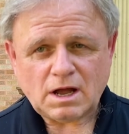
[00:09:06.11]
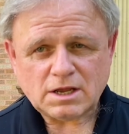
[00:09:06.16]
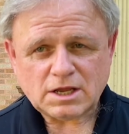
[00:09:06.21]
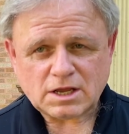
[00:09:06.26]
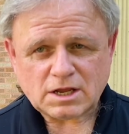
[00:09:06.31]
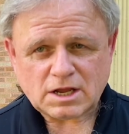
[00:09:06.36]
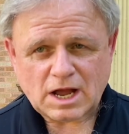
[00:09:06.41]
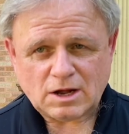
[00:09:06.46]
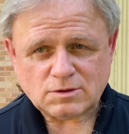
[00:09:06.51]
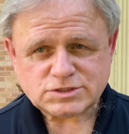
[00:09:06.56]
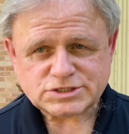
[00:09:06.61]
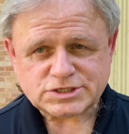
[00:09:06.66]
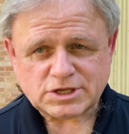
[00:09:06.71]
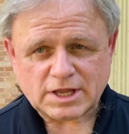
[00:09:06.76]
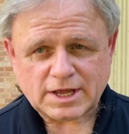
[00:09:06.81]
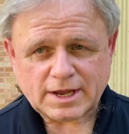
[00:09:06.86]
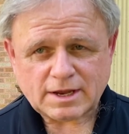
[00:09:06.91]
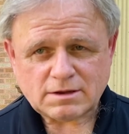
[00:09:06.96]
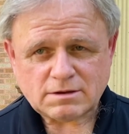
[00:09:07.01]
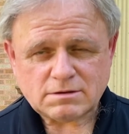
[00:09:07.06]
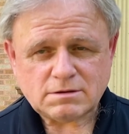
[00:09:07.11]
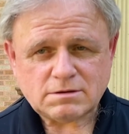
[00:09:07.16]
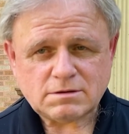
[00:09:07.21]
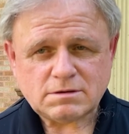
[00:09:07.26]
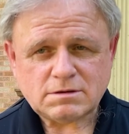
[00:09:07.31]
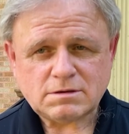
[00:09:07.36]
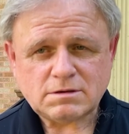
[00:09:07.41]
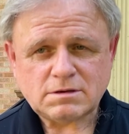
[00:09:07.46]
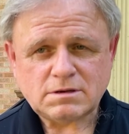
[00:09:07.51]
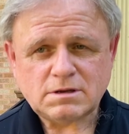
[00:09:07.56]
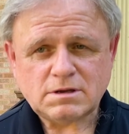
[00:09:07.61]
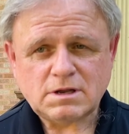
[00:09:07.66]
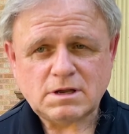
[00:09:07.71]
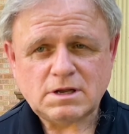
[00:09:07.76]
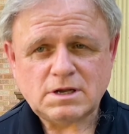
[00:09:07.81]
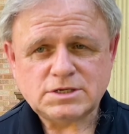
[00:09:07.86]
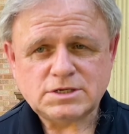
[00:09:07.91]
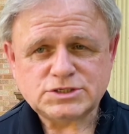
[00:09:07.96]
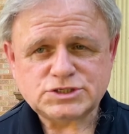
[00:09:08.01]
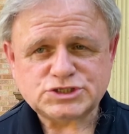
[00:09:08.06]
counseling,
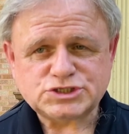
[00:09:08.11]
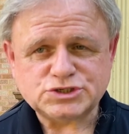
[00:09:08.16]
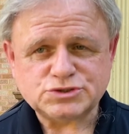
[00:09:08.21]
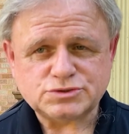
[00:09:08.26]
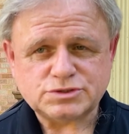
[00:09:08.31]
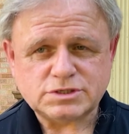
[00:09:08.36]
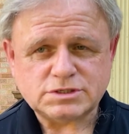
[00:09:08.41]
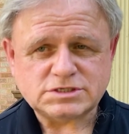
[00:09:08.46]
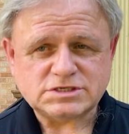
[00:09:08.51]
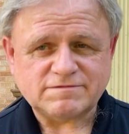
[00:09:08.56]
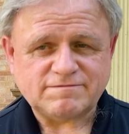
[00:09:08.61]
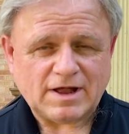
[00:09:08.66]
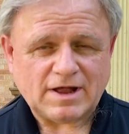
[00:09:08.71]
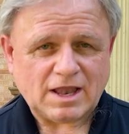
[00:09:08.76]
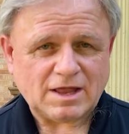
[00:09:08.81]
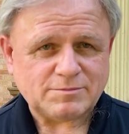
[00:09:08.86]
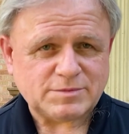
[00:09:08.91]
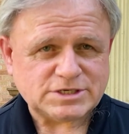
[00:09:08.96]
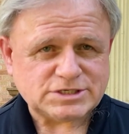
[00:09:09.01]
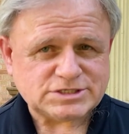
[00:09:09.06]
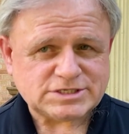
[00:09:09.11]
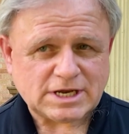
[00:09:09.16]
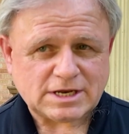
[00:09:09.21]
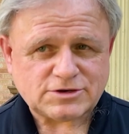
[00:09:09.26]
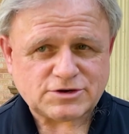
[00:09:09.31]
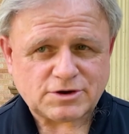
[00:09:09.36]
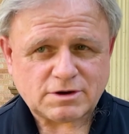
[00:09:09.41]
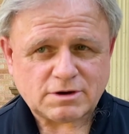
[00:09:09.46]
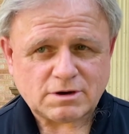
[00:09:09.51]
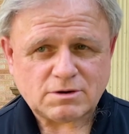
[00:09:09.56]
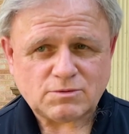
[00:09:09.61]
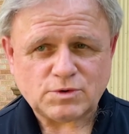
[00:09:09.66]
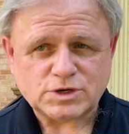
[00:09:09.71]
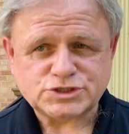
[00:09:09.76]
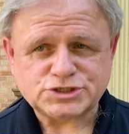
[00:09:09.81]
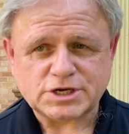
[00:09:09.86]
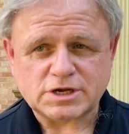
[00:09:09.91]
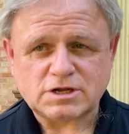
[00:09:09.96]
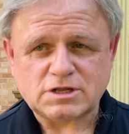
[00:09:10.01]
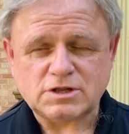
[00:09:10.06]
Student Development Center,
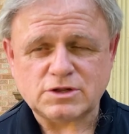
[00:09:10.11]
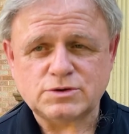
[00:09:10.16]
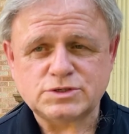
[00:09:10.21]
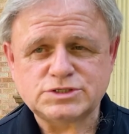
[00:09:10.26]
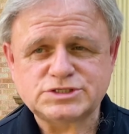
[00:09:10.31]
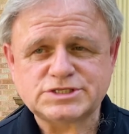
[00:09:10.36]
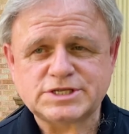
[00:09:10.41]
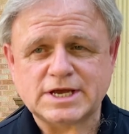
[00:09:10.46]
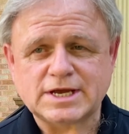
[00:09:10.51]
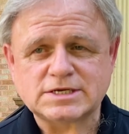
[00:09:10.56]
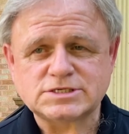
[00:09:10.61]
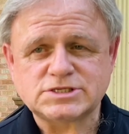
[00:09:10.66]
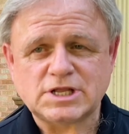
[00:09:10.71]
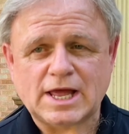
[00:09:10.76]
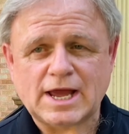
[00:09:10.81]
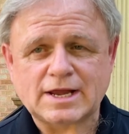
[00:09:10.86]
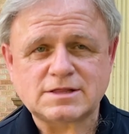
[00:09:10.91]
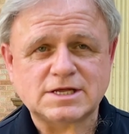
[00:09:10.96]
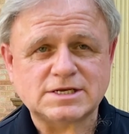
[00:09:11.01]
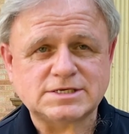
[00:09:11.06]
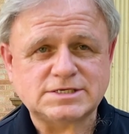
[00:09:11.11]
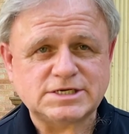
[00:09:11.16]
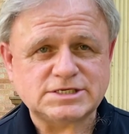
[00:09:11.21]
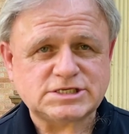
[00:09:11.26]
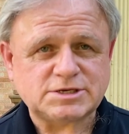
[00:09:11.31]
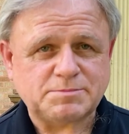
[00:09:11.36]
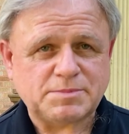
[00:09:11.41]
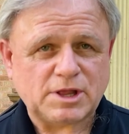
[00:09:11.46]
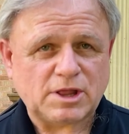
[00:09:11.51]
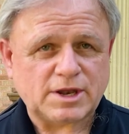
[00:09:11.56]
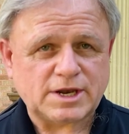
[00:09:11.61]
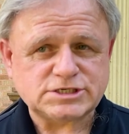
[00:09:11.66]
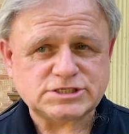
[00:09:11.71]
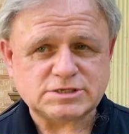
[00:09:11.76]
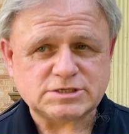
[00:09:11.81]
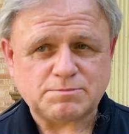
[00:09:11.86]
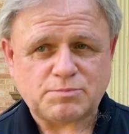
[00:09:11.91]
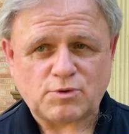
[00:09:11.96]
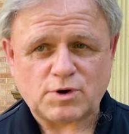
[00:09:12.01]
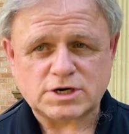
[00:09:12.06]
which includes things like the Disability
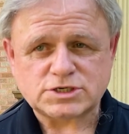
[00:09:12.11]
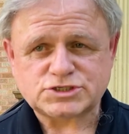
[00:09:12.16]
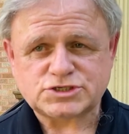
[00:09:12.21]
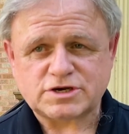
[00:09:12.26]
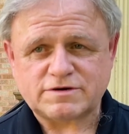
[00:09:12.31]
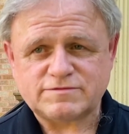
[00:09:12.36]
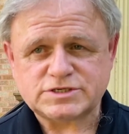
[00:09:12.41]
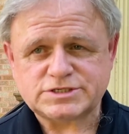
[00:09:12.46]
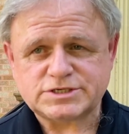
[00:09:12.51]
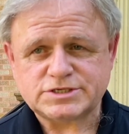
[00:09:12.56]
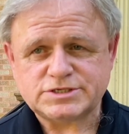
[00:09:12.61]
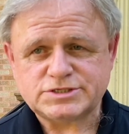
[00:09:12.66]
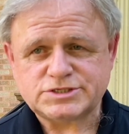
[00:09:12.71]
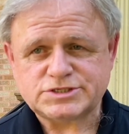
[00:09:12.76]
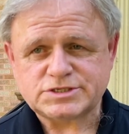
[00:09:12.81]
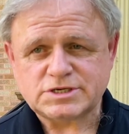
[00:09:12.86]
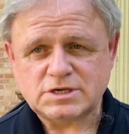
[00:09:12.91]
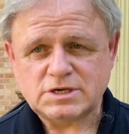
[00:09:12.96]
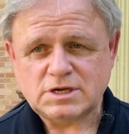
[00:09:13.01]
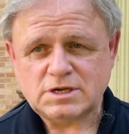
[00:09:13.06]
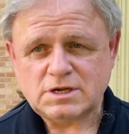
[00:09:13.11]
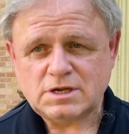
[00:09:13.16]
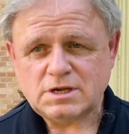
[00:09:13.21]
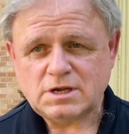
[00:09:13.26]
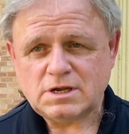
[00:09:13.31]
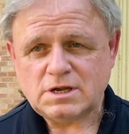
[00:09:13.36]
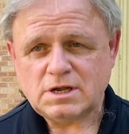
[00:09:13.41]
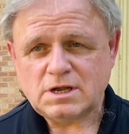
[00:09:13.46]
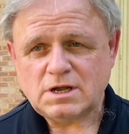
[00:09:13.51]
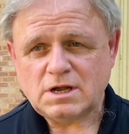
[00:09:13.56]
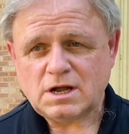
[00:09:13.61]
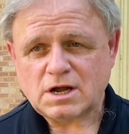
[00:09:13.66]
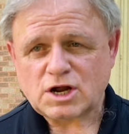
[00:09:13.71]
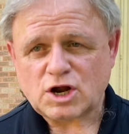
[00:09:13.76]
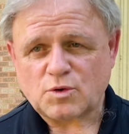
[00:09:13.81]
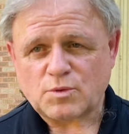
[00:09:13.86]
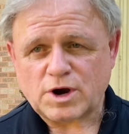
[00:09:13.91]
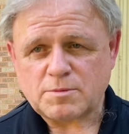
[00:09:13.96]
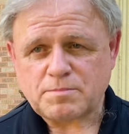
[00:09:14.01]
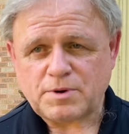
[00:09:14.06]
Support Services,
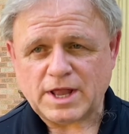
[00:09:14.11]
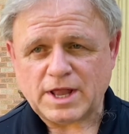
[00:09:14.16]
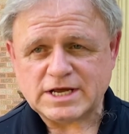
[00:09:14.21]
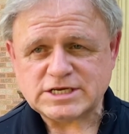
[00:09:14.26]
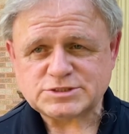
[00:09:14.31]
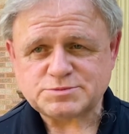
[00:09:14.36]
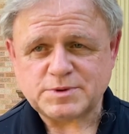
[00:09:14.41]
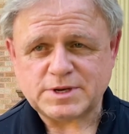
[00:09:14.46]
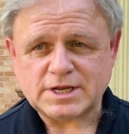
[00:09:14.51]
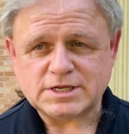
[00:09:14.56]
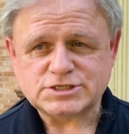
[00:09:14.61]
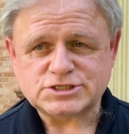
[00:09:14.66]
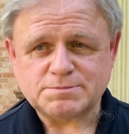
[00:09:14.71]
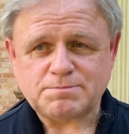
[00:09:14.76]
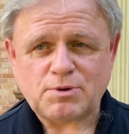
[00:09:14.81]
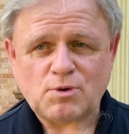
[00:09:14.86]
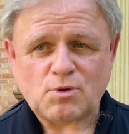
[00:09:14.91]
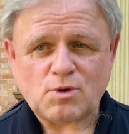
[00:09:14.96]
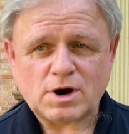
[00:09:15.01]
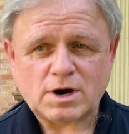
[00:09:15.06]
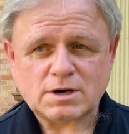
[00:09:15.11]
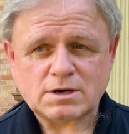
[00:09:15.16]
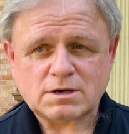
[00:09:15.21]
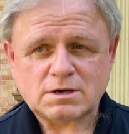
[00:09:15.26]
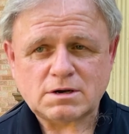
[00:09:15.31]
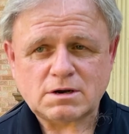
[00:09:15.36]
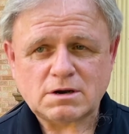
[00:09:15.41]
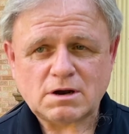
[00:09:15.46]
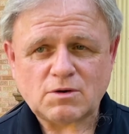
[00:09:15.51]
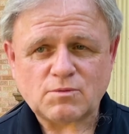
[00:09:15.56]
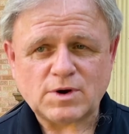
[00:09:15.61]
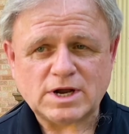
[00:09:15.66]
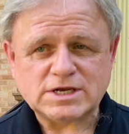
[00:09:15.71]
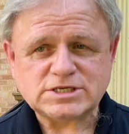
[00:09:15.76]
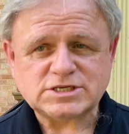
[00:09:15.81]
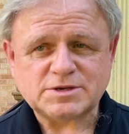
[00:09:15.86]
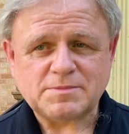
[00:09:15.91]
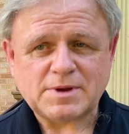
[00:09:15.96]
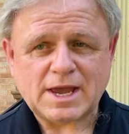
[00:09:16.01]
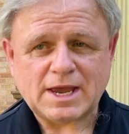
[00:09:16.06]
Career Placement and Support,
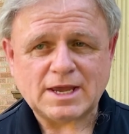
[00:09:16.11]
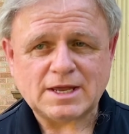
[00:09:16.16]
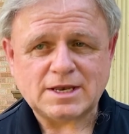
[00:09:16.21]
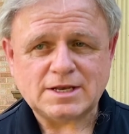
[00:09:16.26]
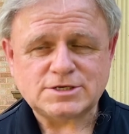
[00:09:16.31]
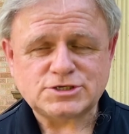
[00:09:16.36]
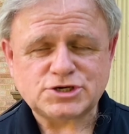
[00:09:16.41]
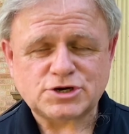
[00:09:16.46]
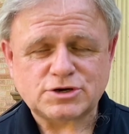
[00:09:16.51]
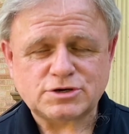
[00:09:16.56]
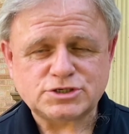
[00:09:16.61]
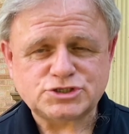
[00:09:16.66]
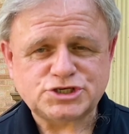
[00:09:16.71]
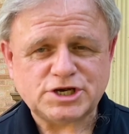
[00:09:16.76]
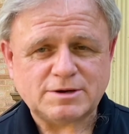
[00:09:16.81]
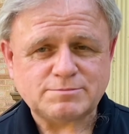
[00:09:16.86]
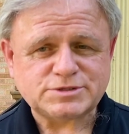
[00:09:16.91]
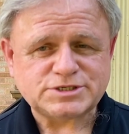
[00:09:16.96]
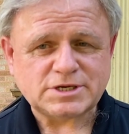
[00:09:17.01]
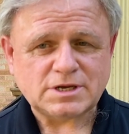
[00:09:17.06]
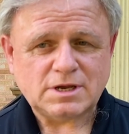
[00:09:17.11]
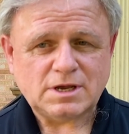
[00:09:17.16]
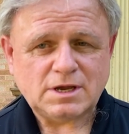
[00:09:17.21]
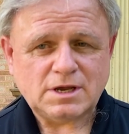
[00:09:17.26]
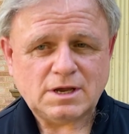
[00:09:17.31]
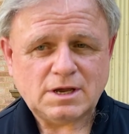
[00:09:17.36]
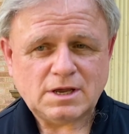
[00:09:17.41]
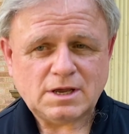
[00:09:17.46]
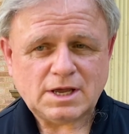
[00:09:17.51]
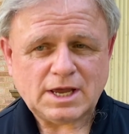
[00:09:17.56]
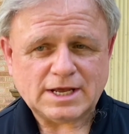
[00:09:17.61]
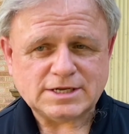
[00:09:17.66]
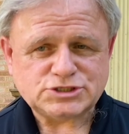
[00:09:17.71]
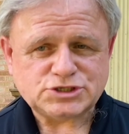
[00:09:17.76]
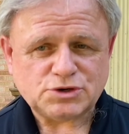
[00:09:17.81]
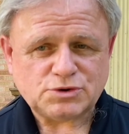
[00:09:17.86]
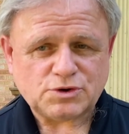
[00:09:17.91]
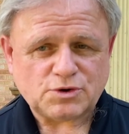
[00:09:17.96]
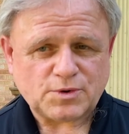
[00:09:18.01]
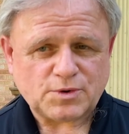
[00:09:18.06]
Resume and Internships, and
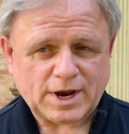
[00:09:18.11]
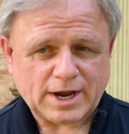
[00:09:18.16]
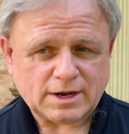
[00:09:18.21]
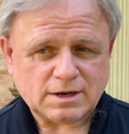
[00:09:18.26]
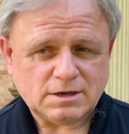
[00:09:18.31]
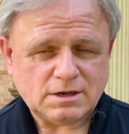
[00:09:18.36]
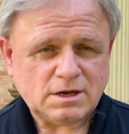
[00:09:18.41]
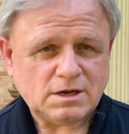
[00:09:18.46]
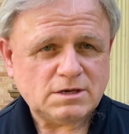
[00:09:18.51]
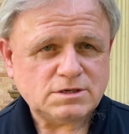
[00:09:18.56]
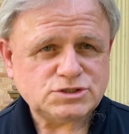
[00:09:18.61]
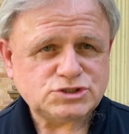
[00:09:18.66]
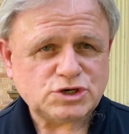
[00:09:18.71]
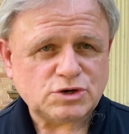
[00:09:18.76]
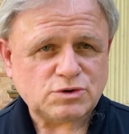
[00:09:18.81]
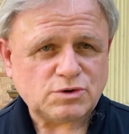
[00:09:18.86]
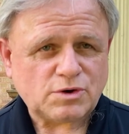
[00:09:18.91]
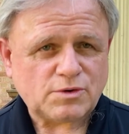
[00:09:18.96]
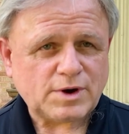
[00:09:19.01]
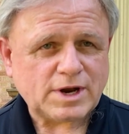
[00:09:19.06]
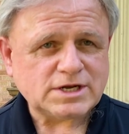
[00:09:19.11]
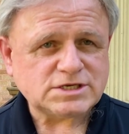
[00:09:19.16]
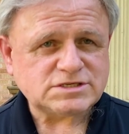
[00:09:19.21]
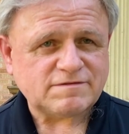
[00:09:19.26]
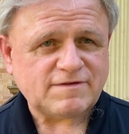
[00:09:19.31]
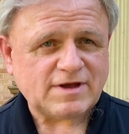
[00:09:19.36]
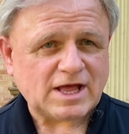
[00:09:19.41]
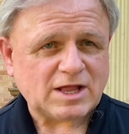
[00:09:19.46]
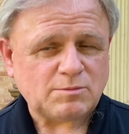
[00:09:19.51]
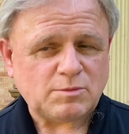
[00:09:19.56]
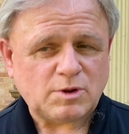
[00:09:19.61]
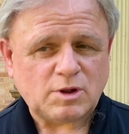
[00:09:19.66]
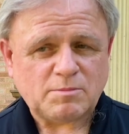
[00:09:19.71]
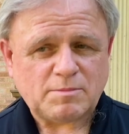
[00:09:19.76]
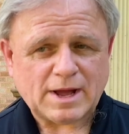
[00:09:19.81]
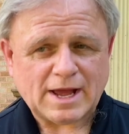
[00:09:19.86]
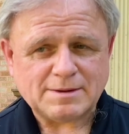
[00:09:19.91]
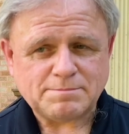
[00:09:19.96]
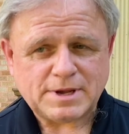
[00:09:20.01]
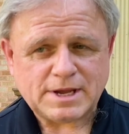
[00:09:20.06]
tutoring. Tutoring is available
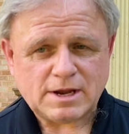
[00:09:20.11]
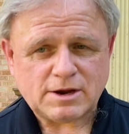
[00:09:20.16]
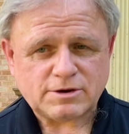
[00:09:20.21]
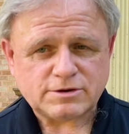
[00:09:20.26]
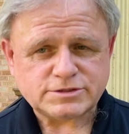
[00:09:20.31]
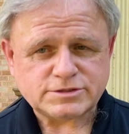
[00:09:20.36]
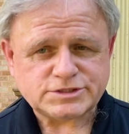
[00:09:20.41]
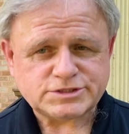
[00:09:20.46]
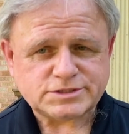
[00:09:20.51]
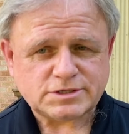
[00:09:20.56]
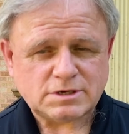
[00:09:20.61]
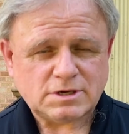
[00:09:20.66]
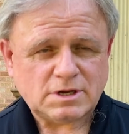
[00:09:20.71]
by peers,